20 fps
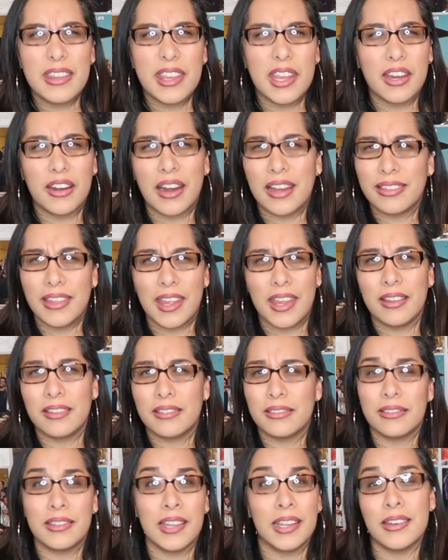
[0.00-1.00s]
the year I
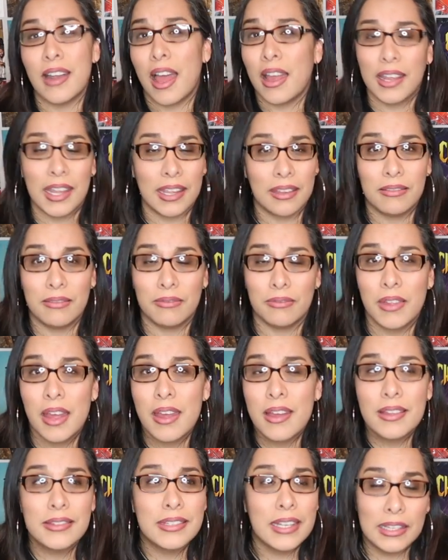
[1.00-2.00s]
think did not
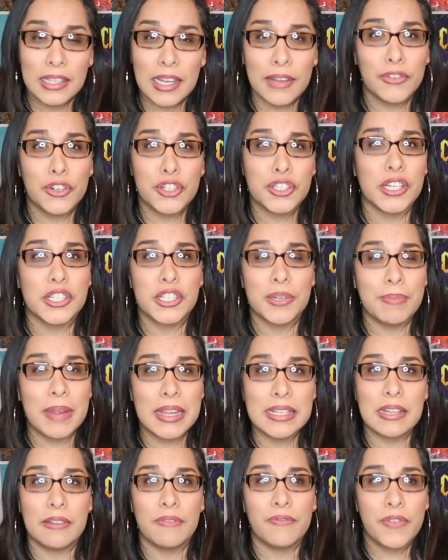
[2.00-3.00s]
deliver such
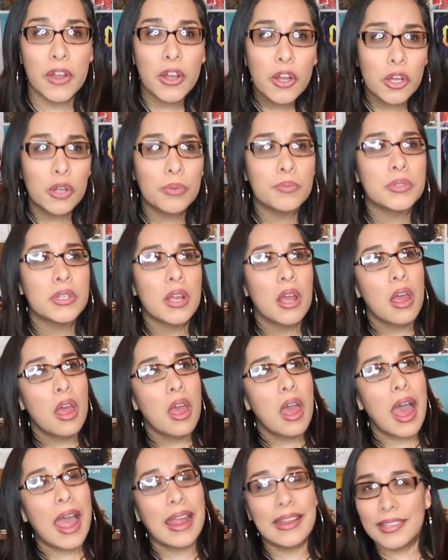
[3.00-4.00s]
amazing films
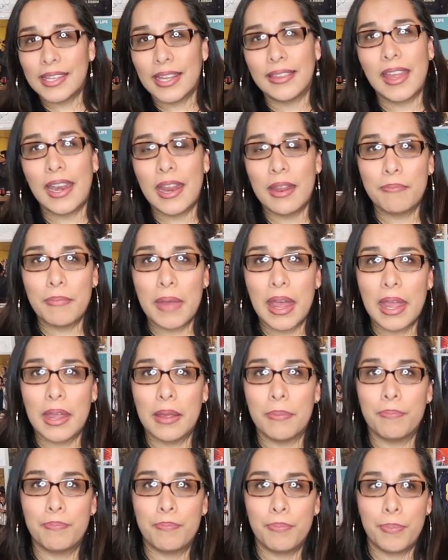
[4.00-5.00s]
I said that in
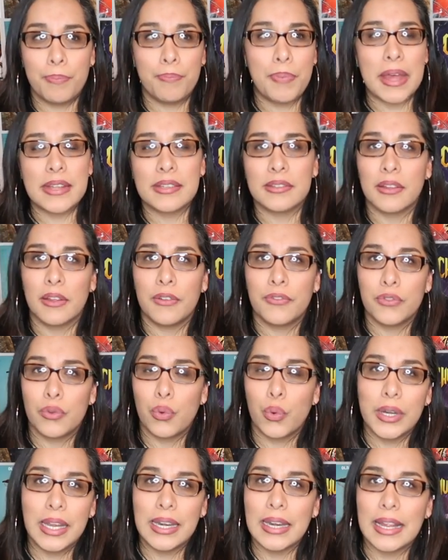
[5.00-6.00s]
my best of
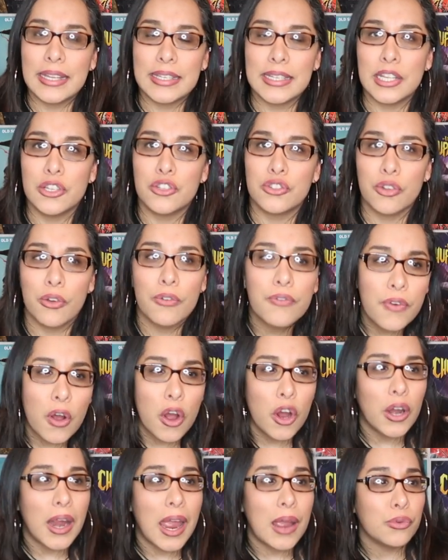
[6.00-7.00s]
2019 so
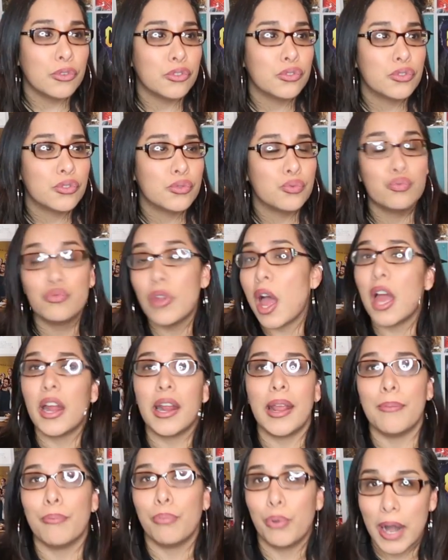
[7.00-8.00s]
far. I was
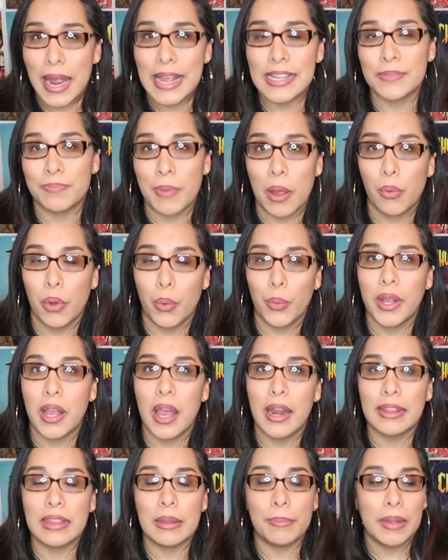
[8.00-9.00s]
not impressed by what we
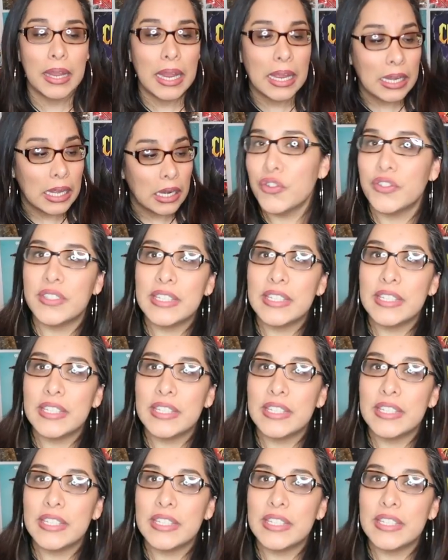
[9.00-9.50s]
got at the beginning. If